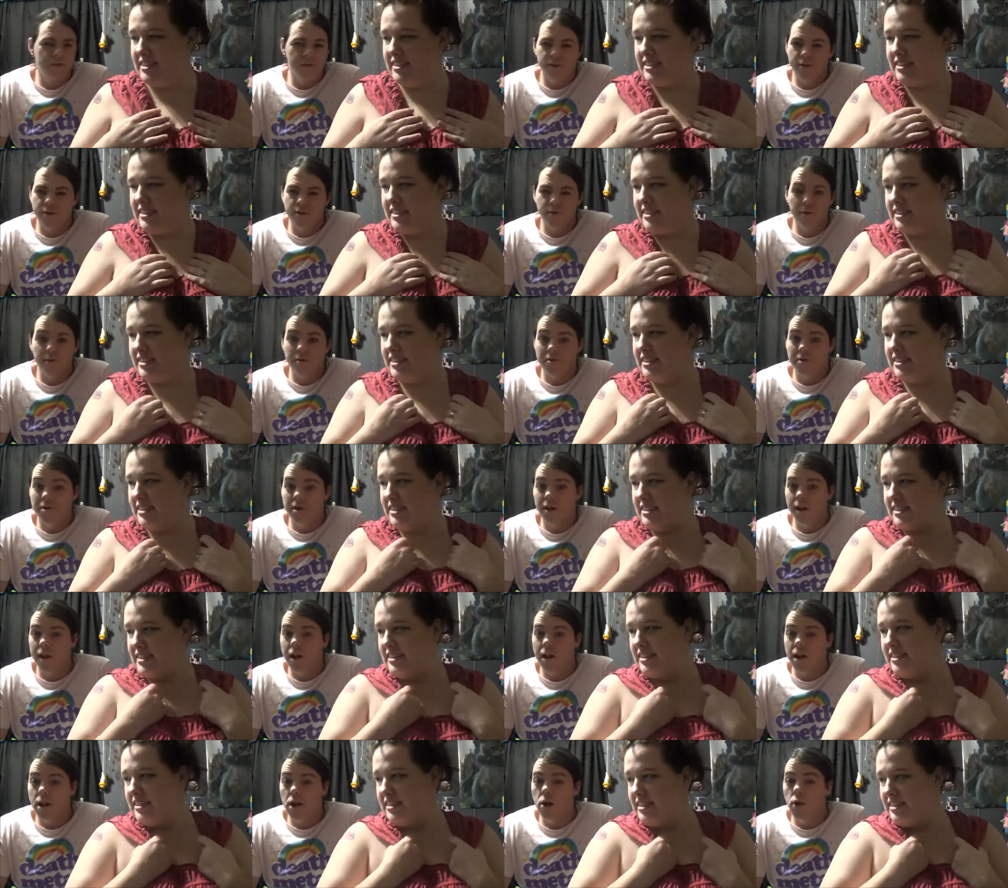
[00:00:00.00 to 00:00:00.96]
Speaker 1: that you
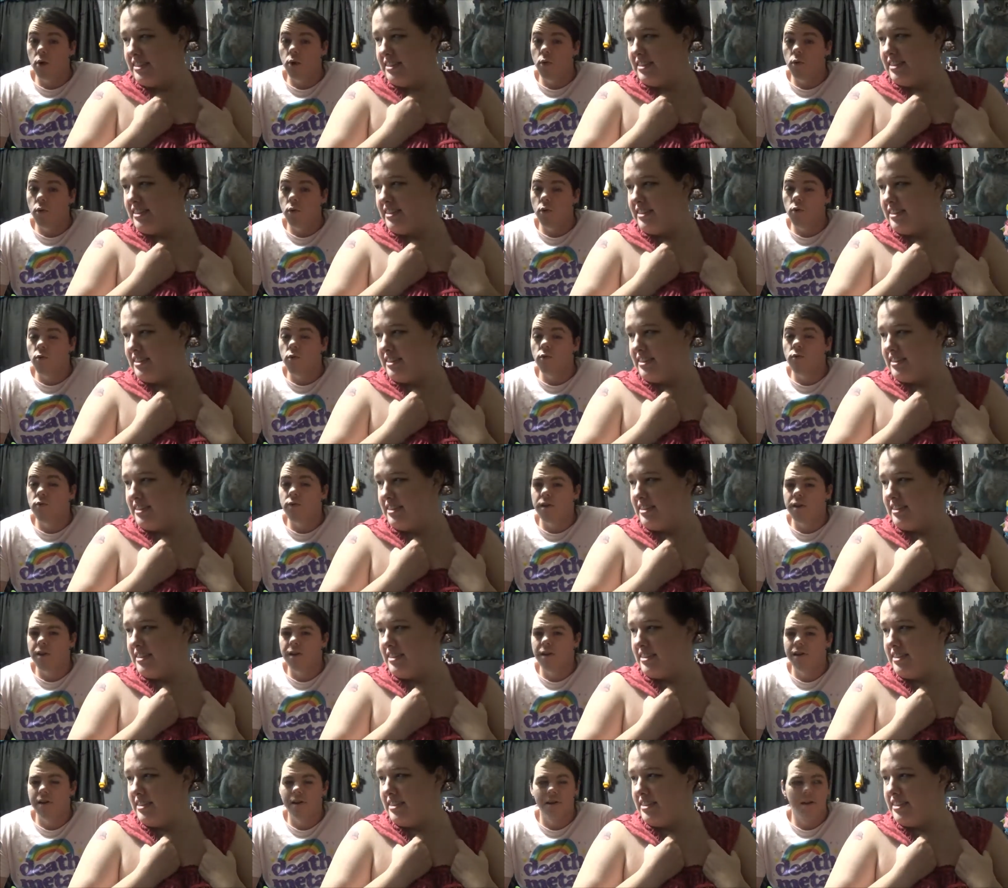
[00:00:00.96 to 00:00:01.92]
actually love.
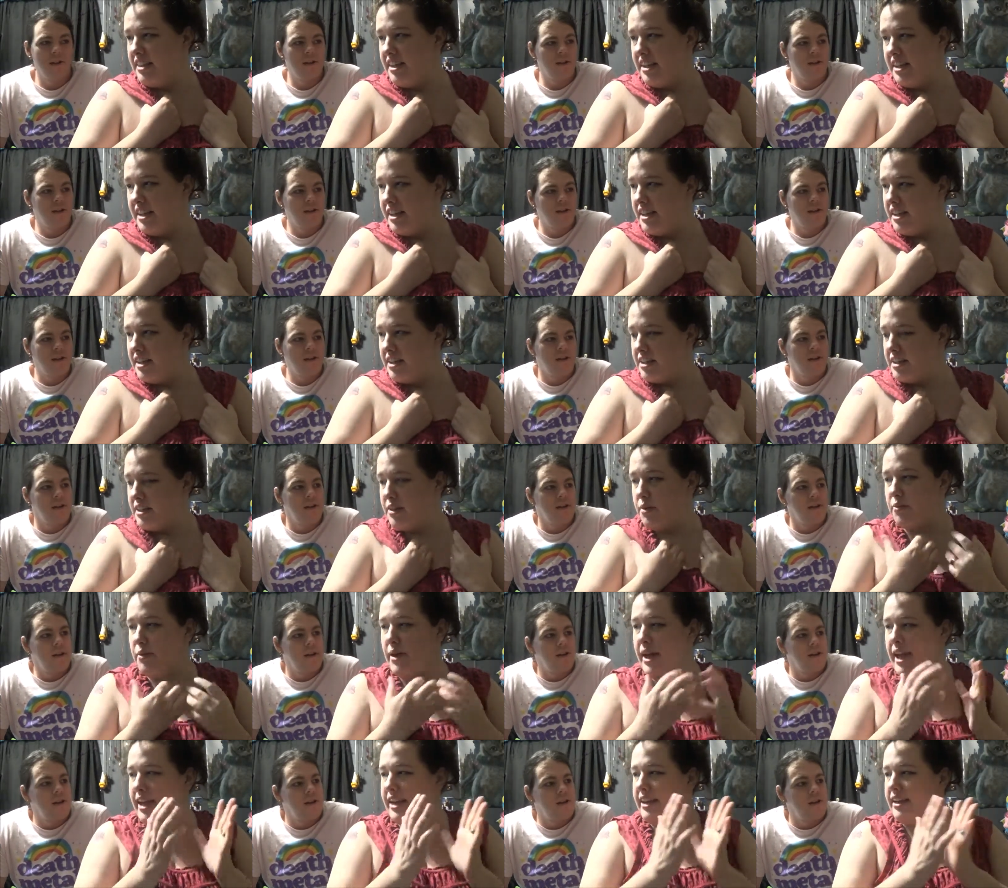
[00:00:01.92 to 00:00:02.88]

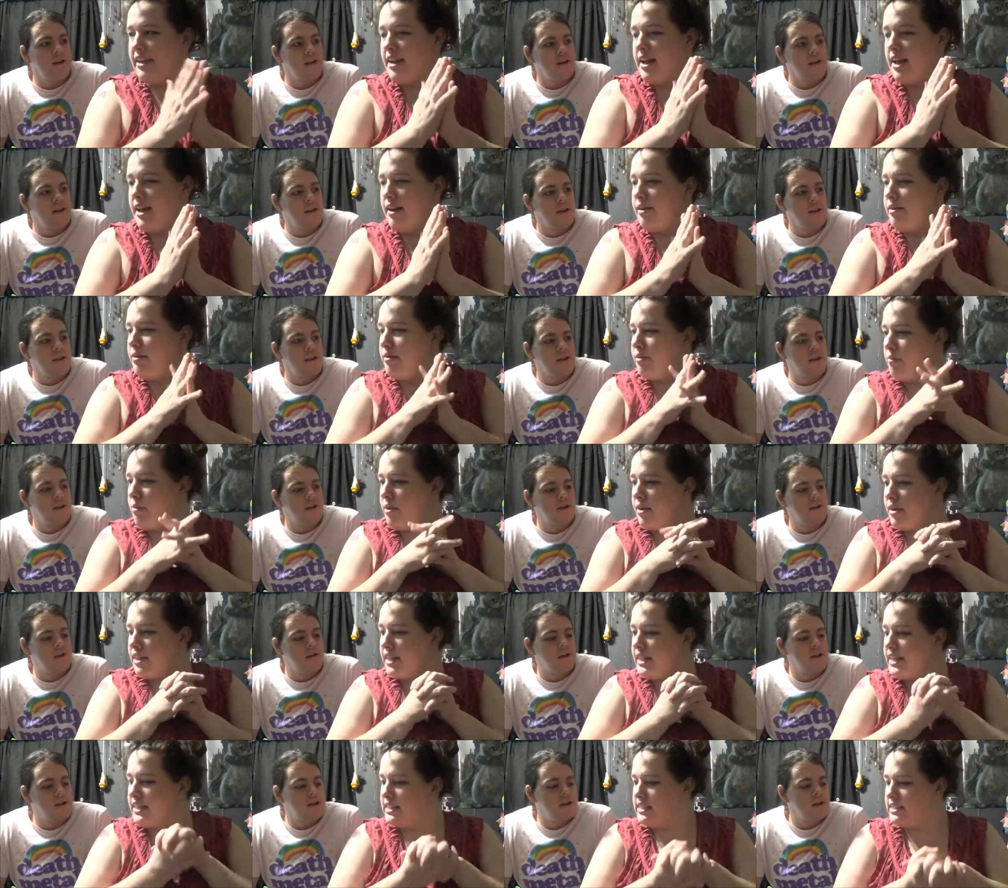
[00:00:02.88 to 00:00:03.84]
Speaker 2: We ain't done one
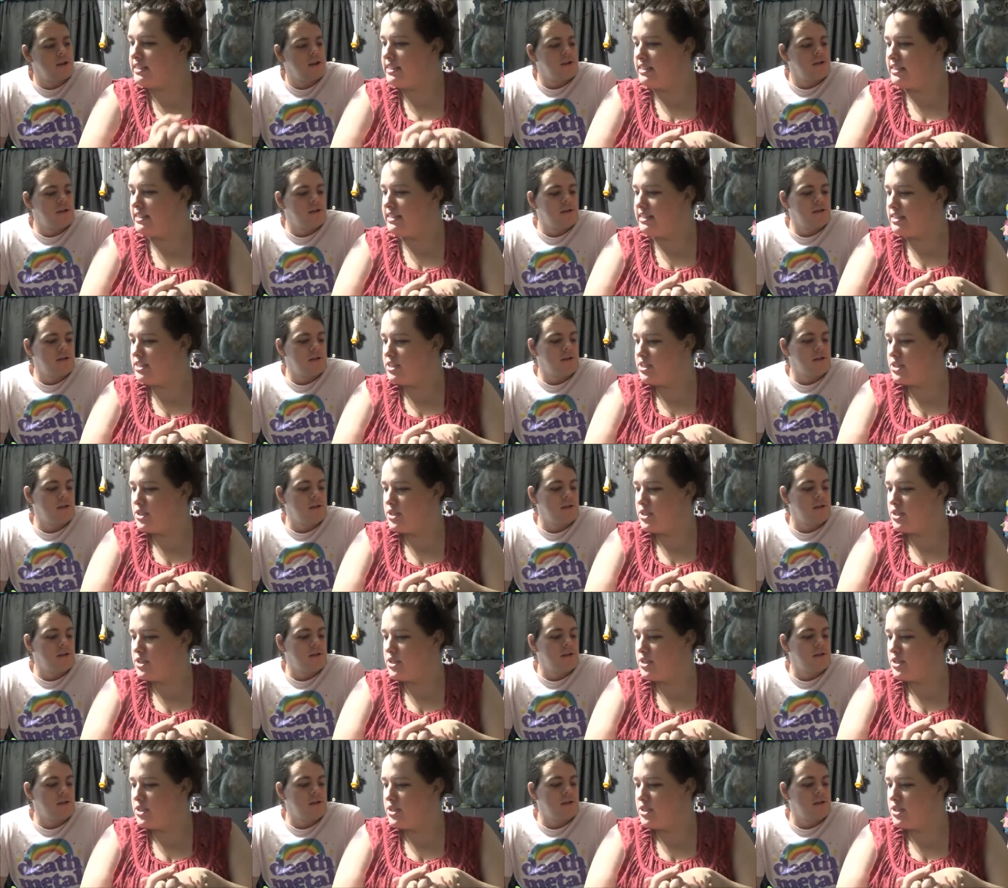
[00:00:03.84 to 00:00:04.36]
of these since...